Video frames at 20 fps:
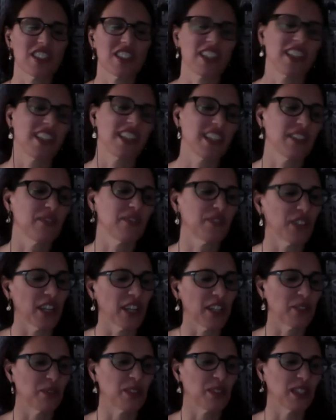and then yeah. for
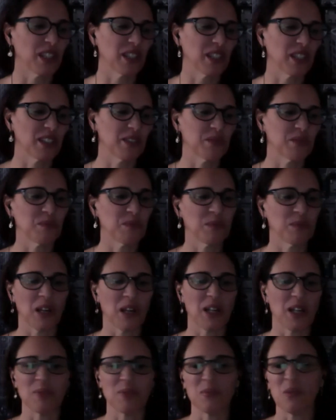anyone that
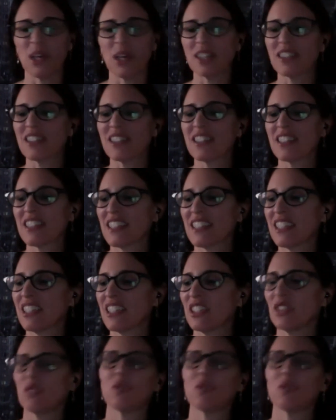um, wants to see it,
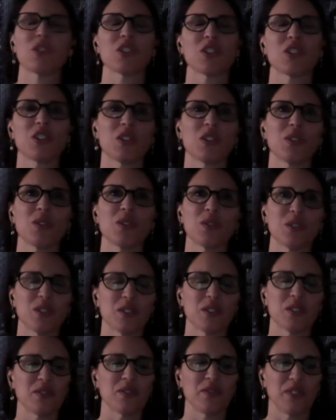you should go to
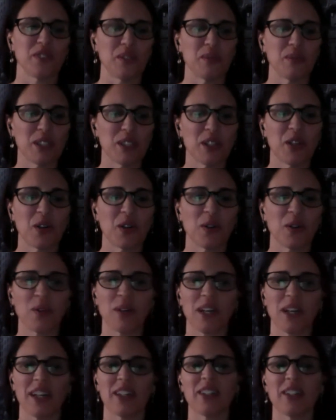Vimeo
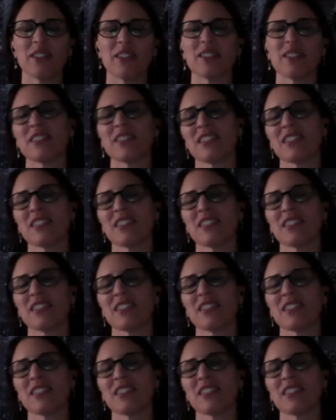and